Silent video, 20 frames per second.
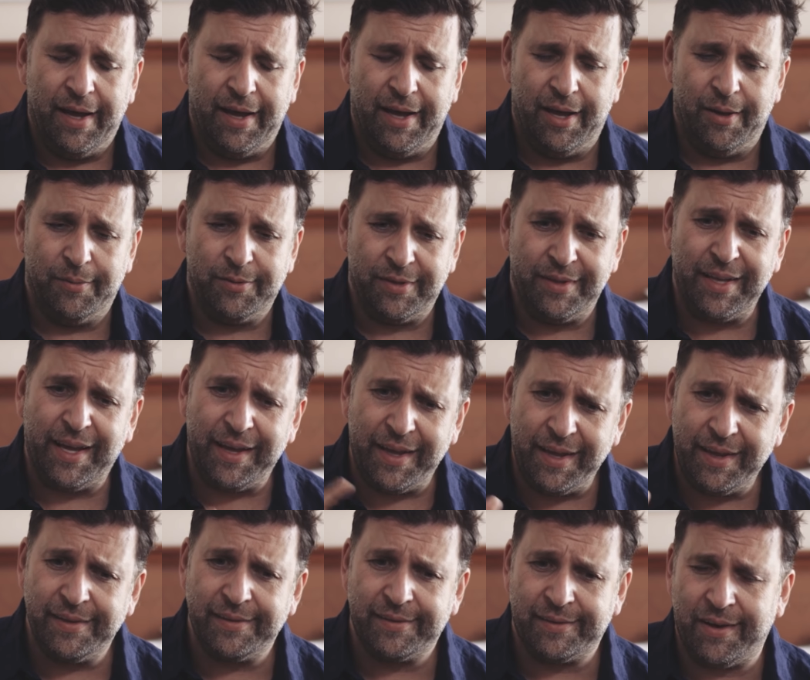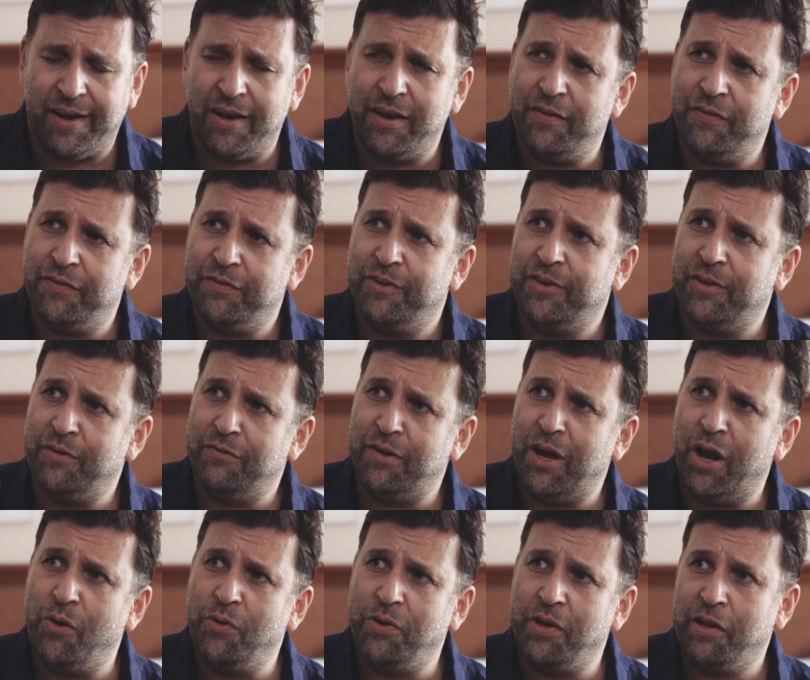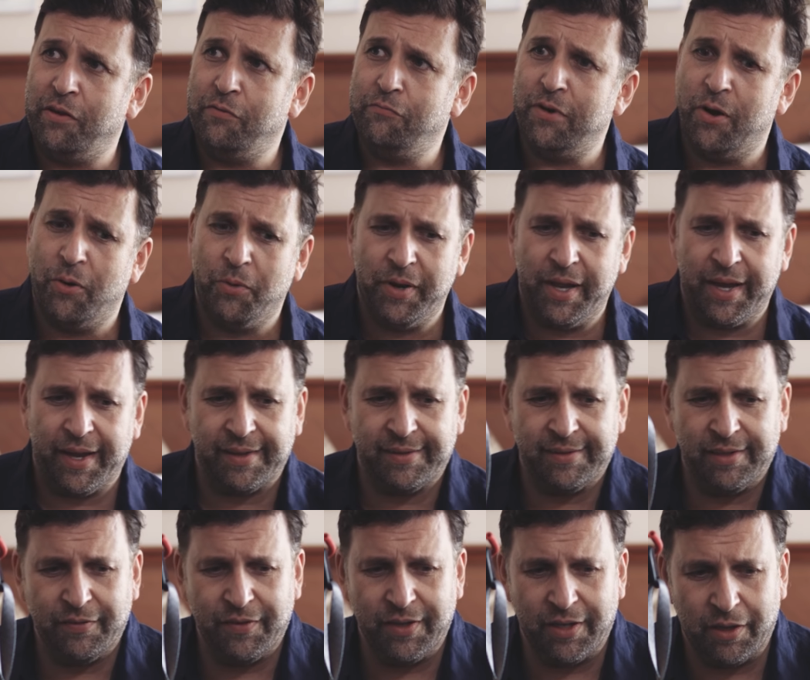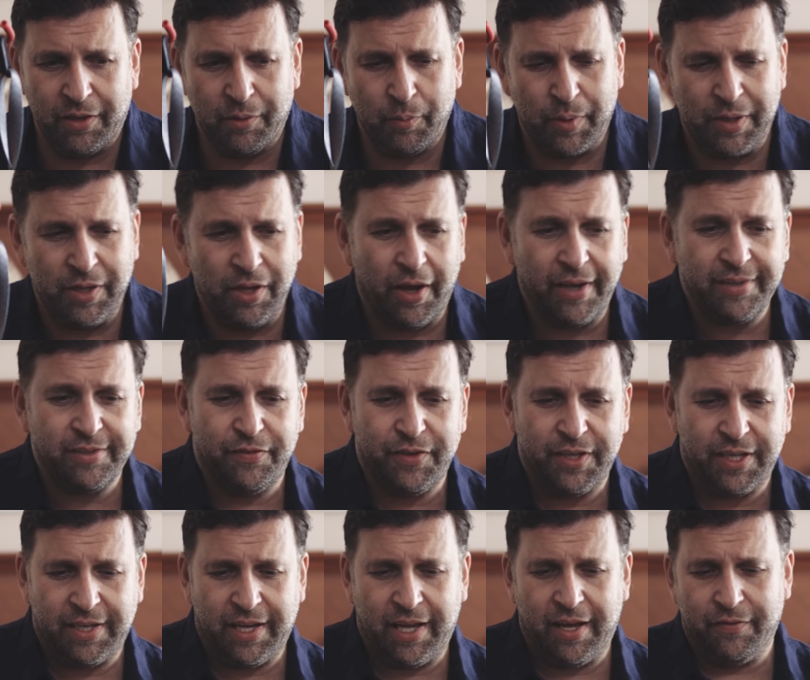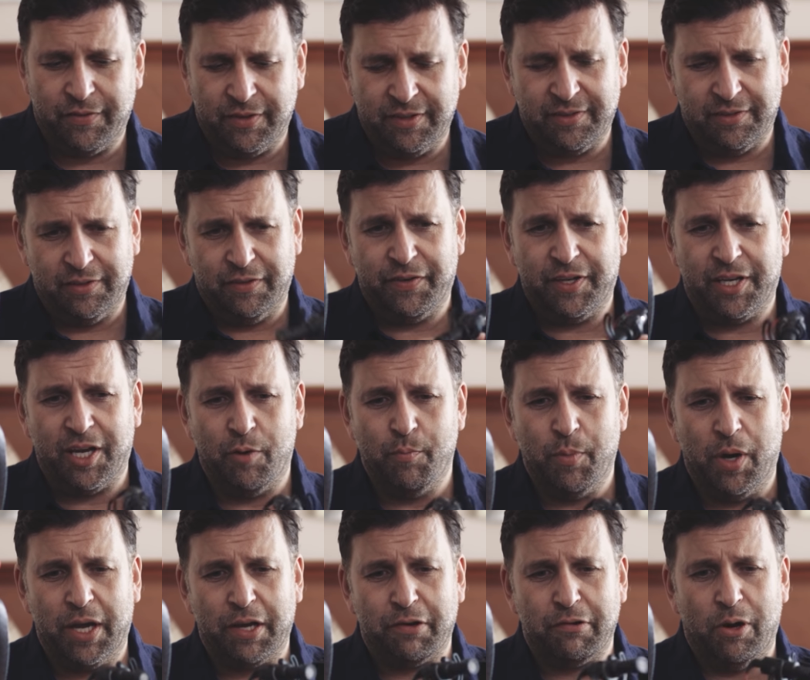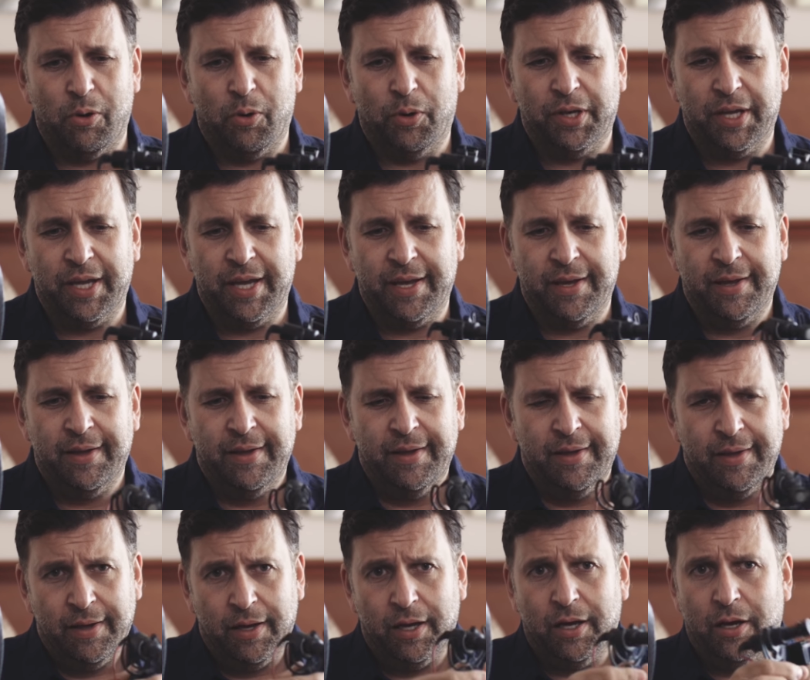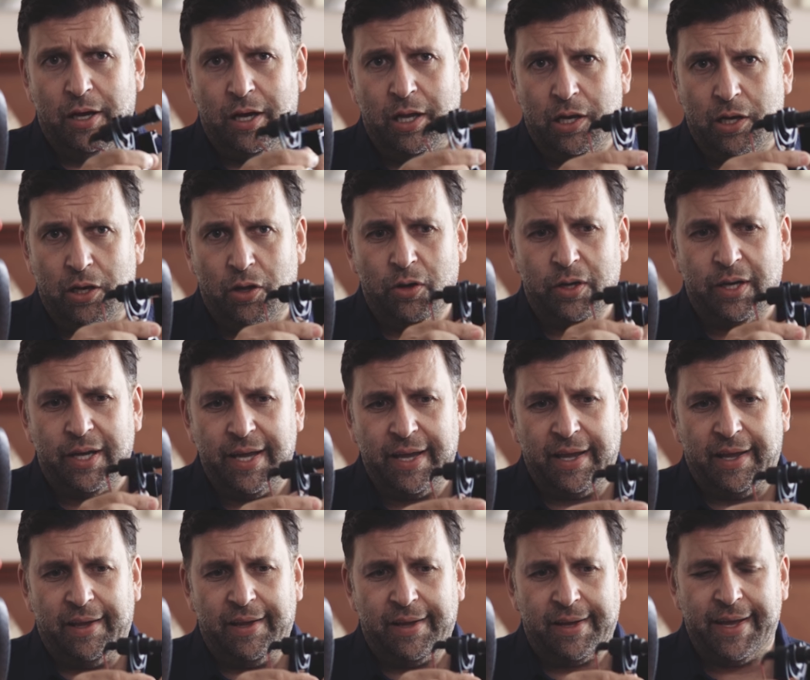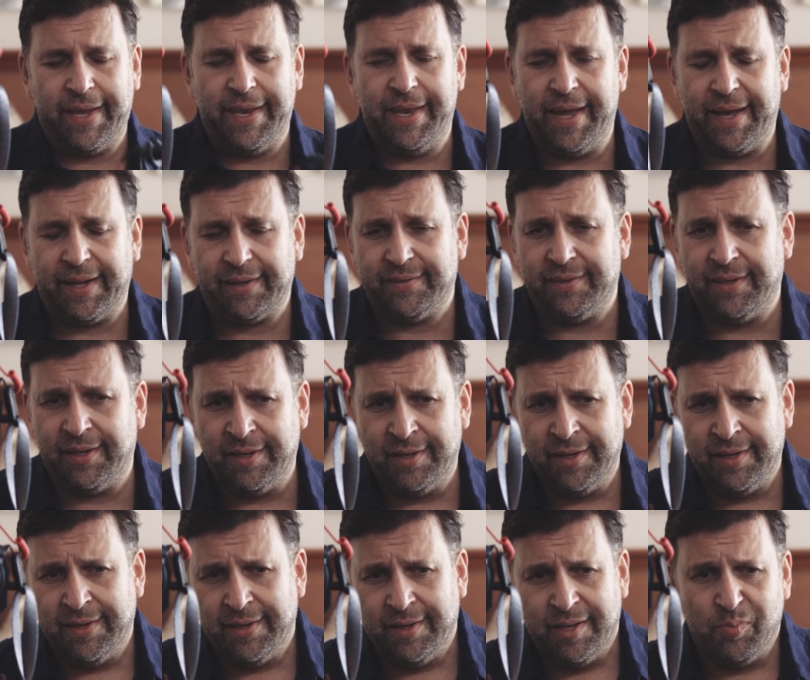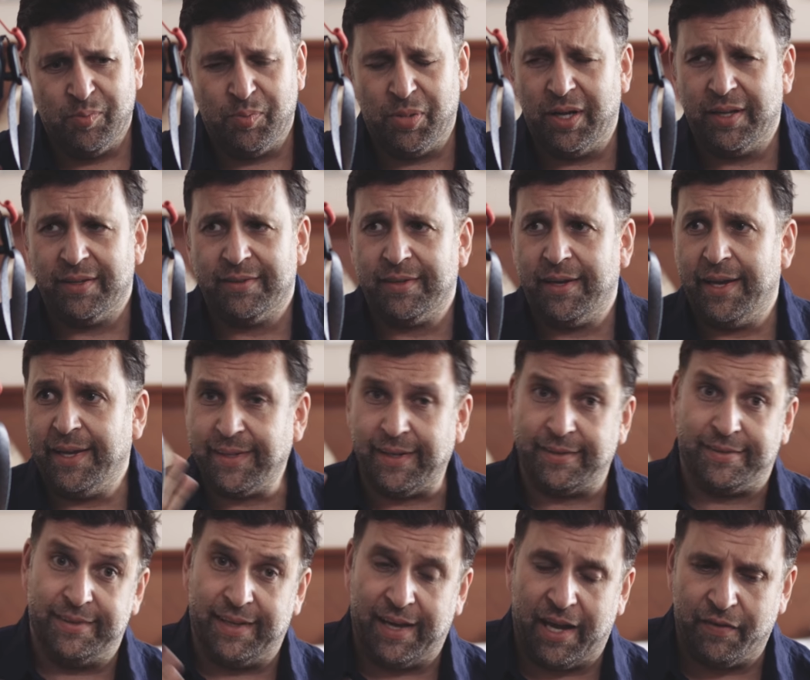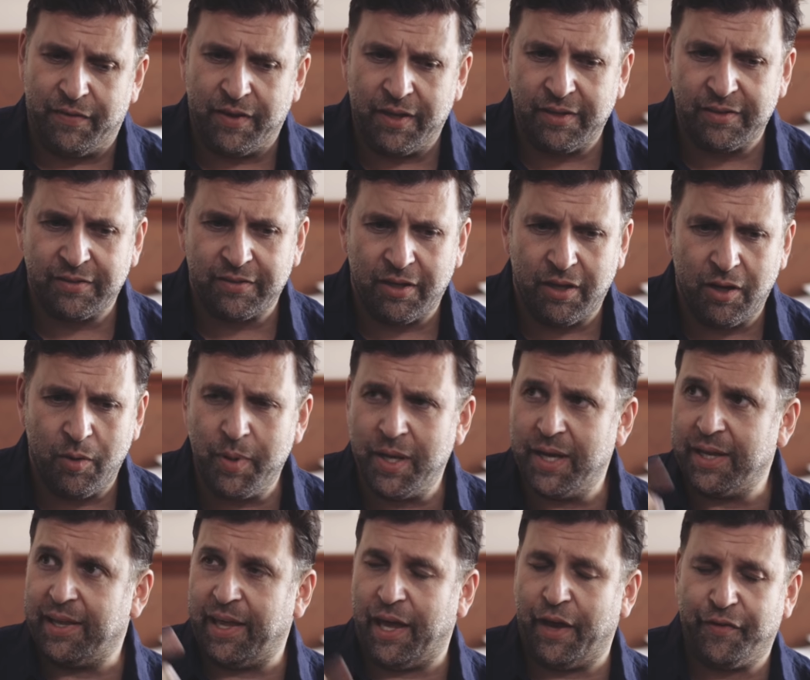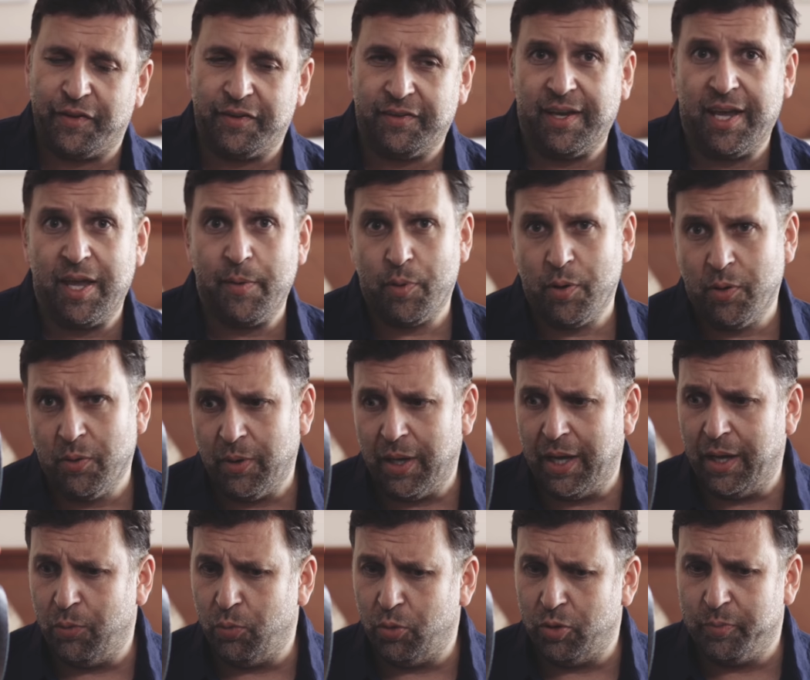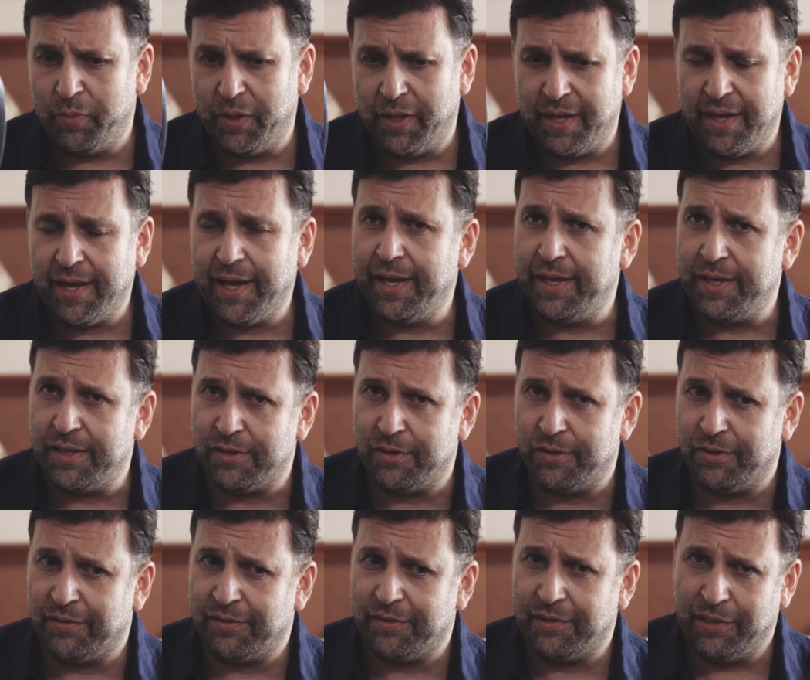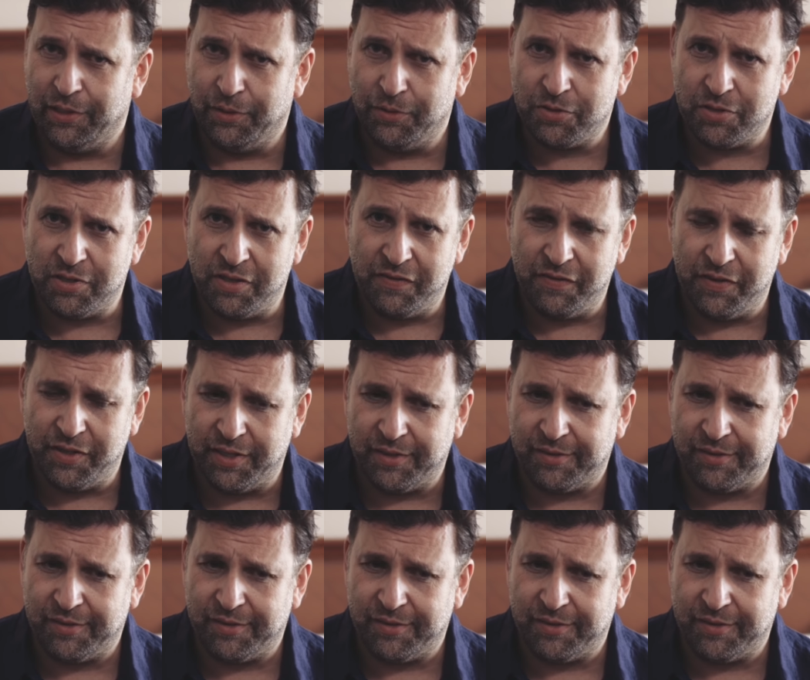Um, so that is kind of the only real negative. You know, it would be nice if you could have this in the video micro on here, uh, a locking connector but uh, it doesn't have it, so a bit of gaffer tape uh, would be a good solution for